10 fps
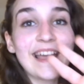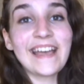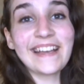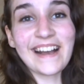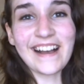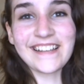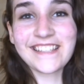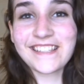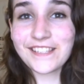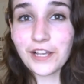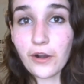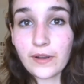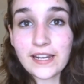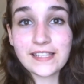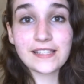Hey guys, so
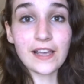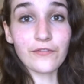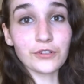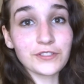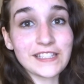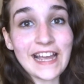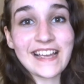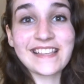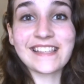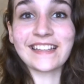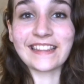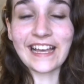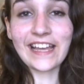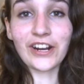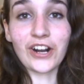it is several days
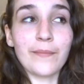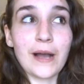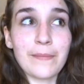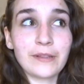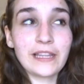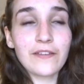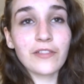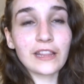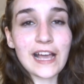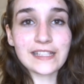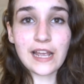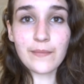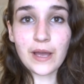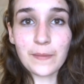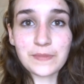later. I believe the last
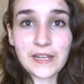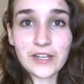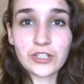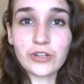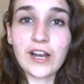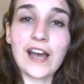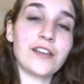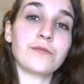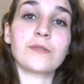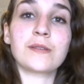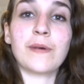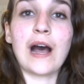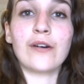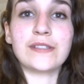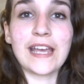time I updated you guys was
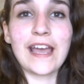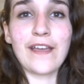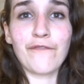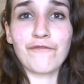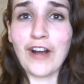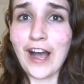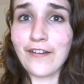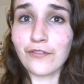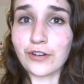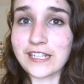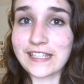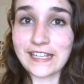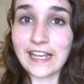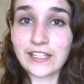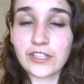about day five or
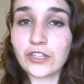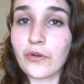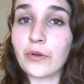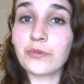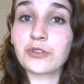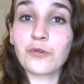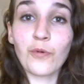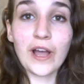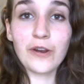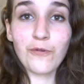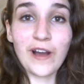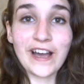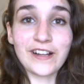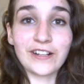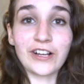six, so it was quite a
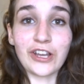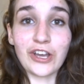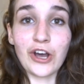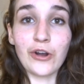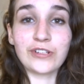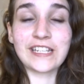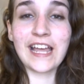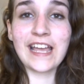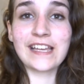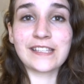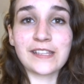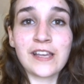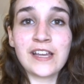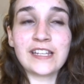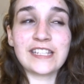while ago. Today is
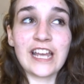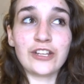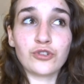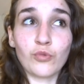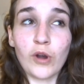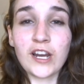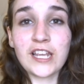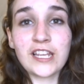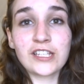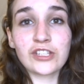day 20.